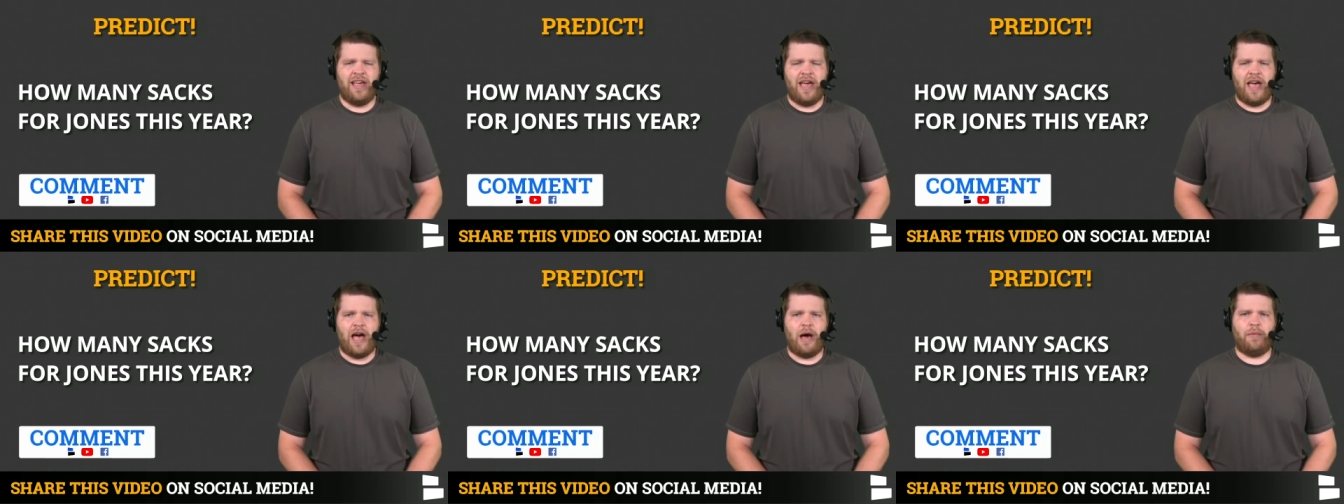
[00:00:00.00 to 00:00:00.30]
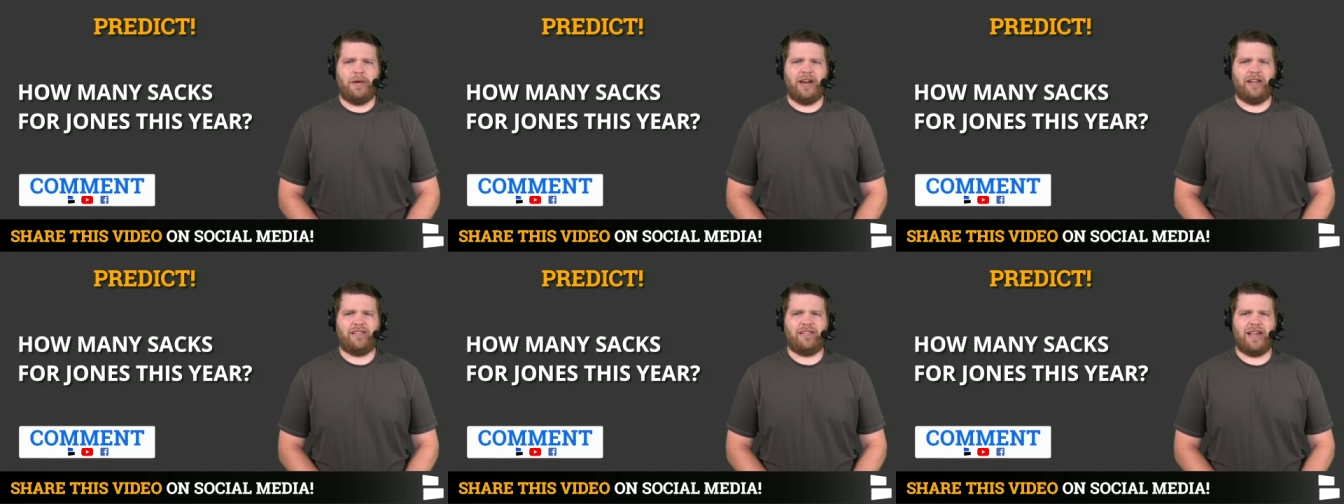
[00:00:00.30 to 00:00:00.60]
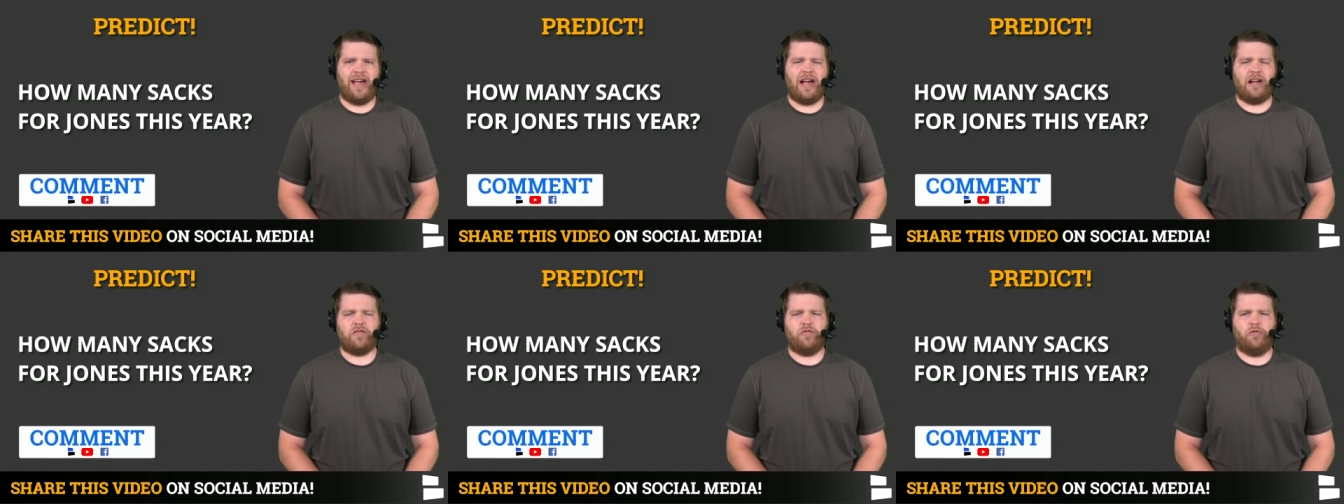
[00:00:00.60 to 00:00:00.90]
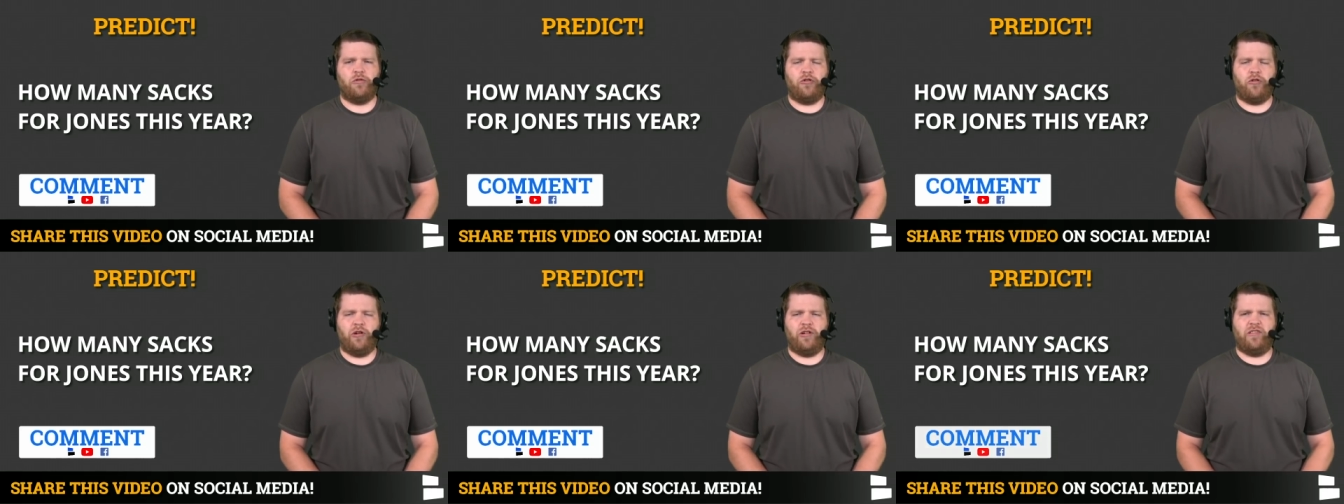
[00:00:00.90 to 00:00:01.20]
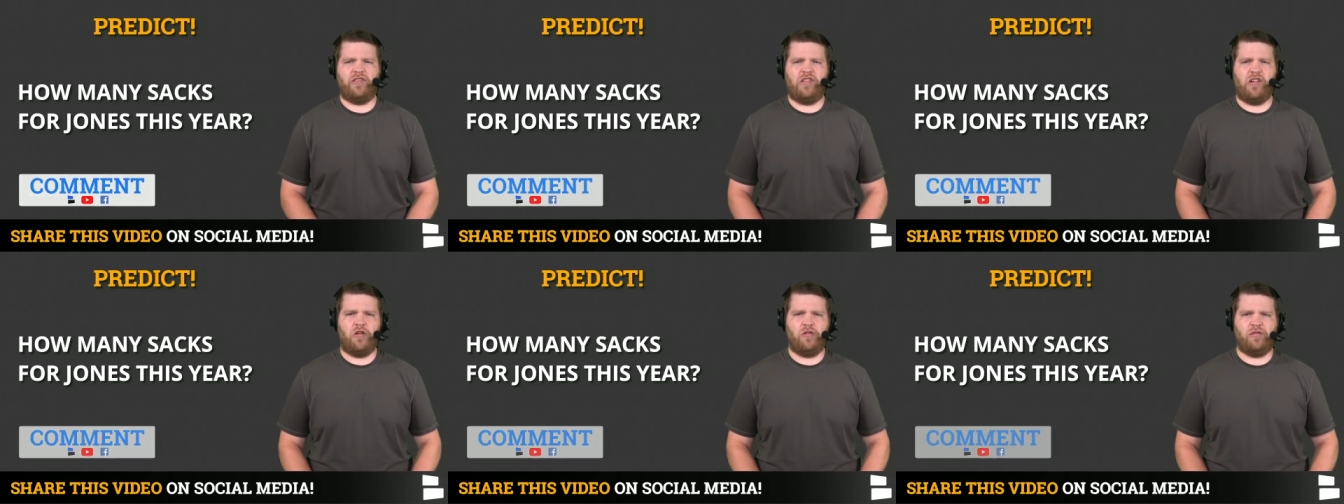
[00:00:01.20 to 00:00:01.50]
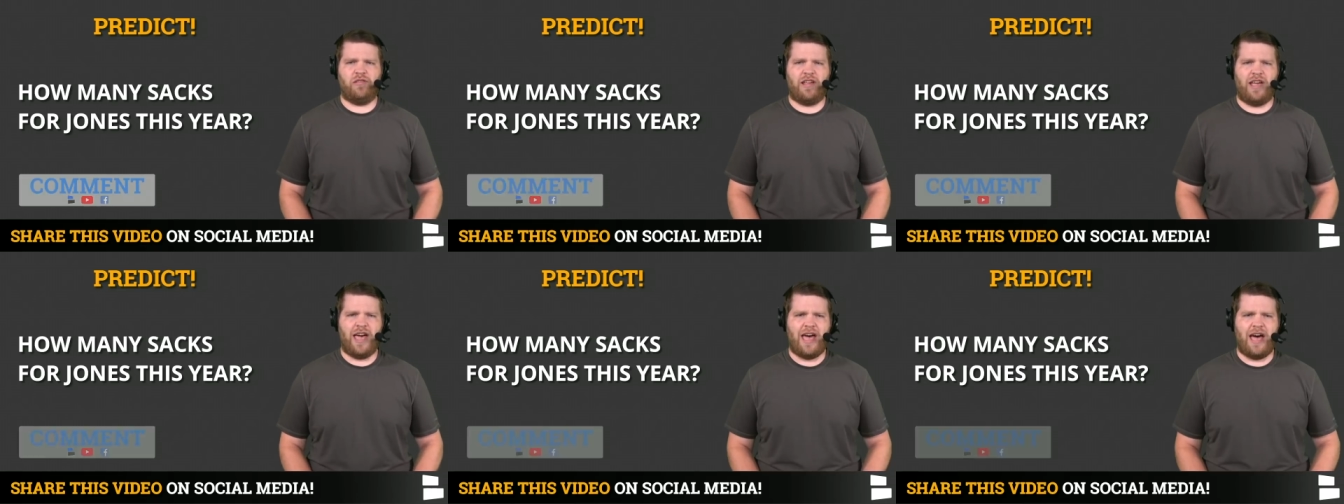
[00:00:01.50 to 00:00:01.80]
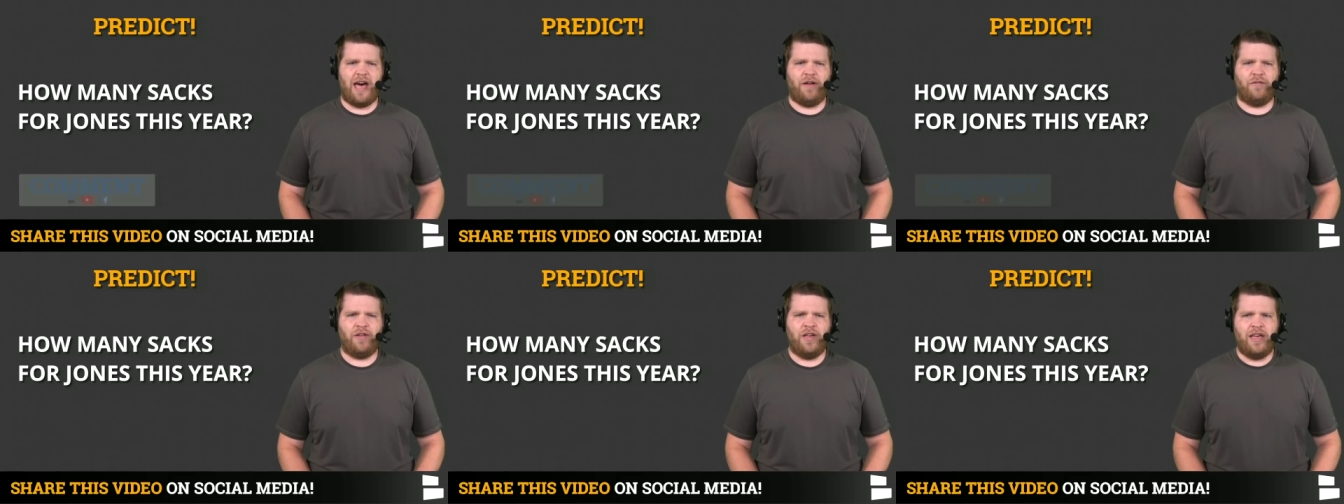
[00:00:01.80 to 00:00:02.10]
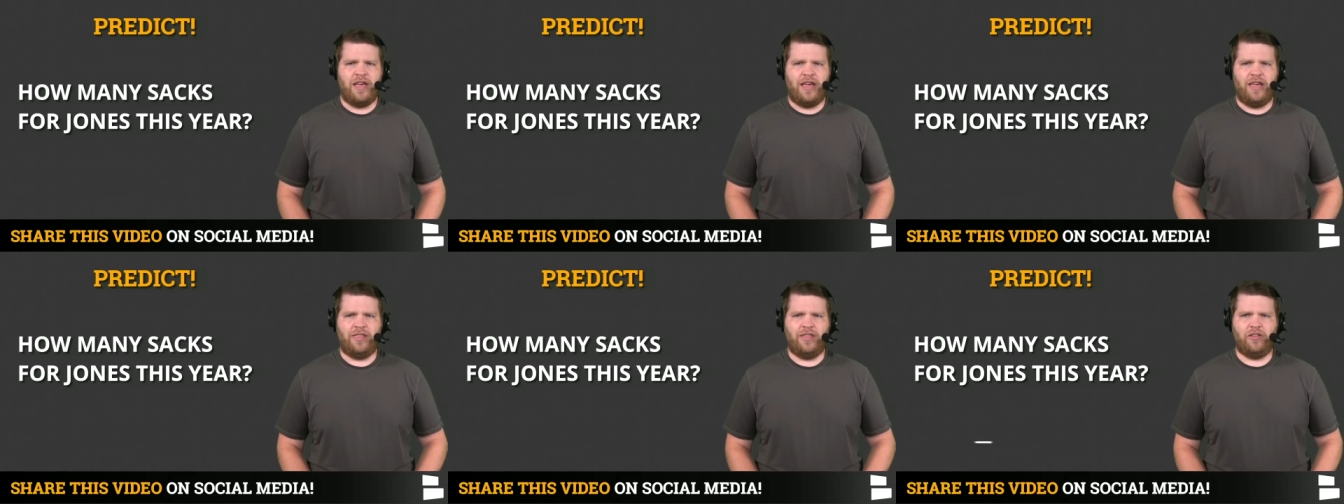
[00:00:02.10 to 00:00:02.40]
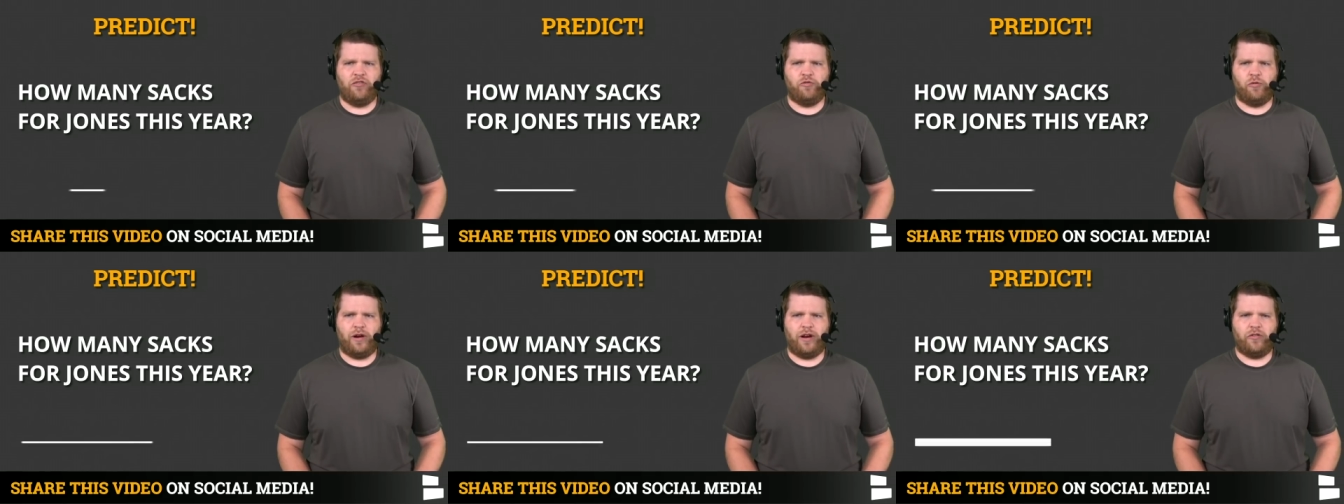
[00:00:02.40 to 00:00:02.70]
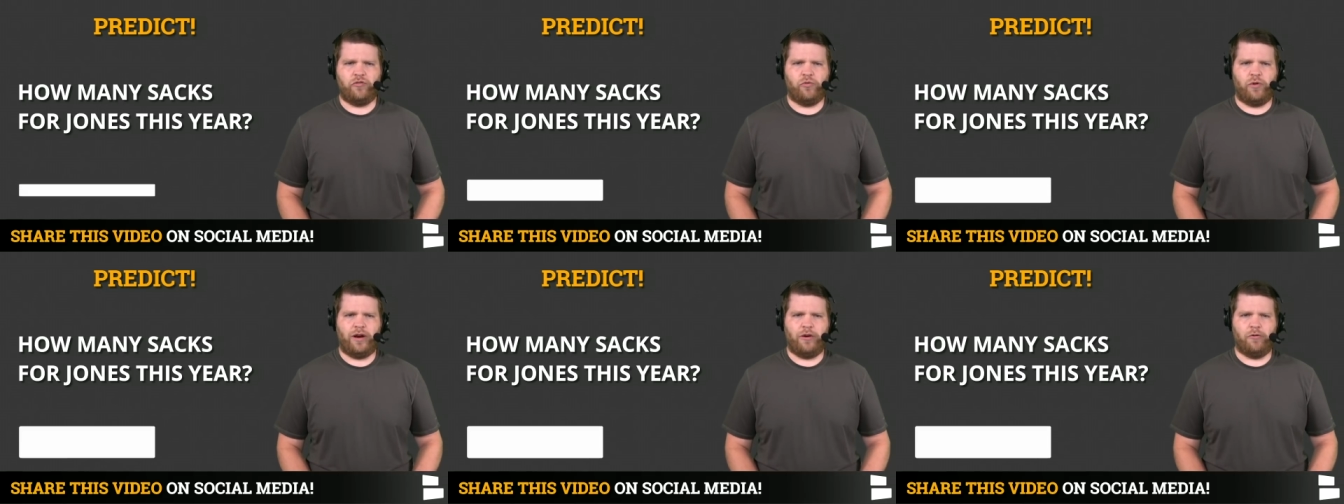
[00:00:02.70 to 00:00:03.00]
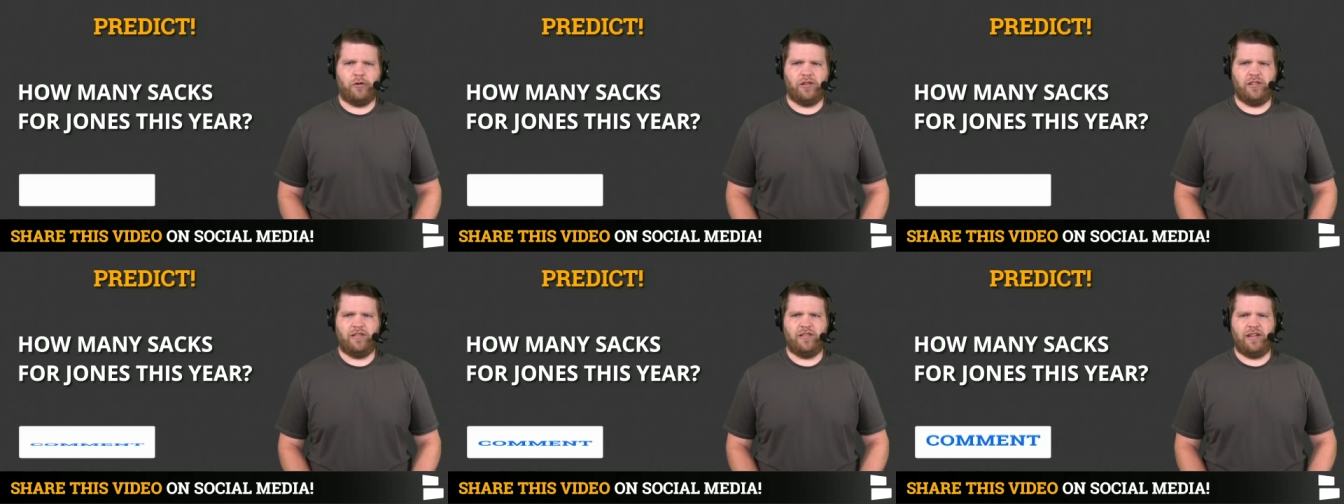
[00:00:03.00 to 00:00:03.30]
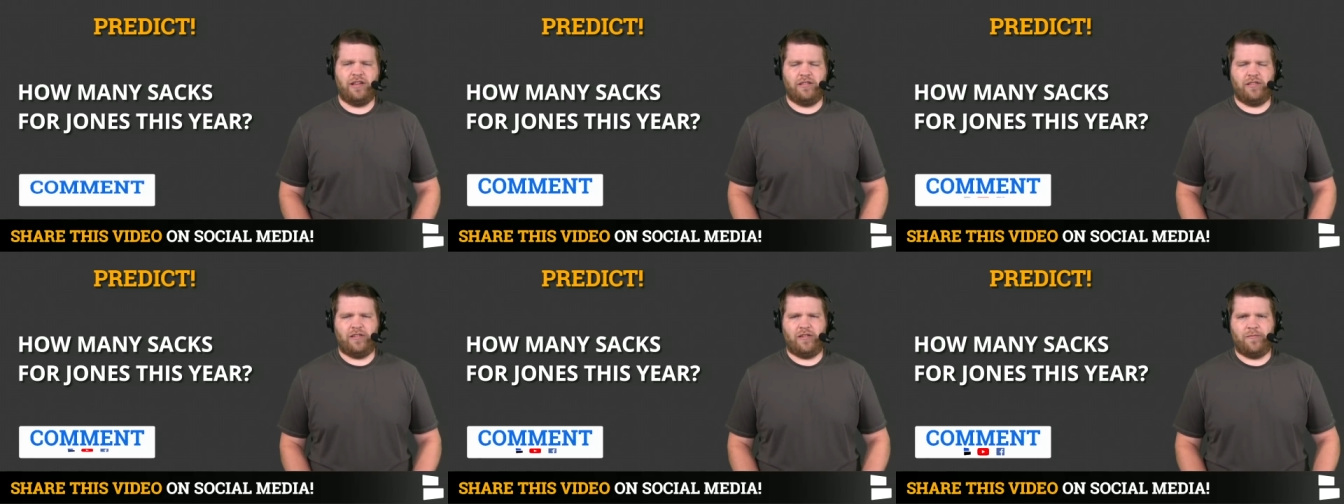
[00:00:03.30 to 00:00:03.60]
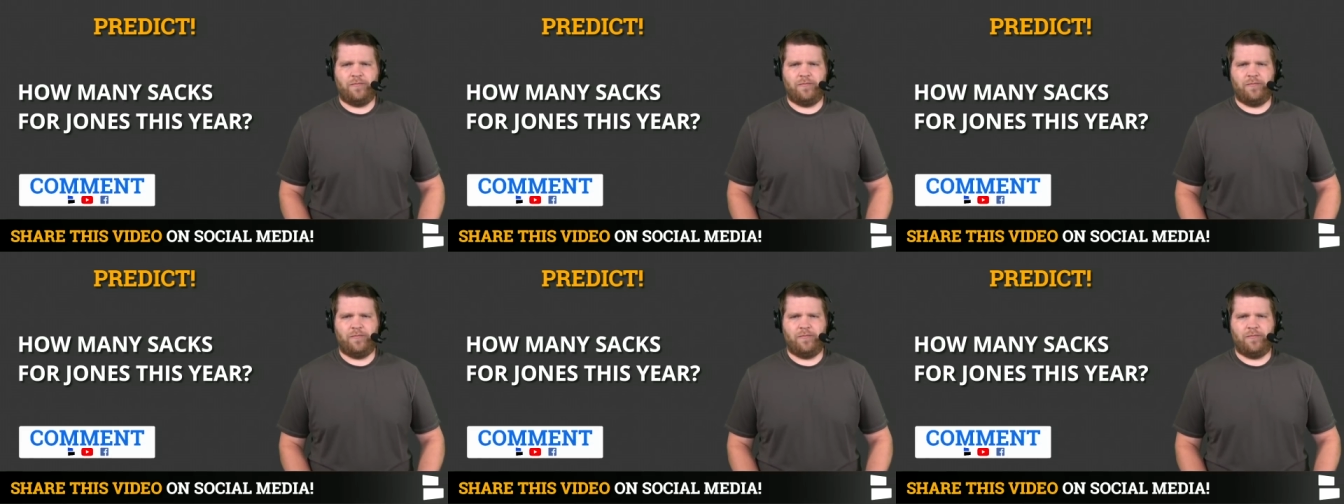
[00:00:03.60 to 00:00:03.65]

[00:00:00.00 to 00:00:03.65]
How many sacks will Chris Jones have in the 2021 season?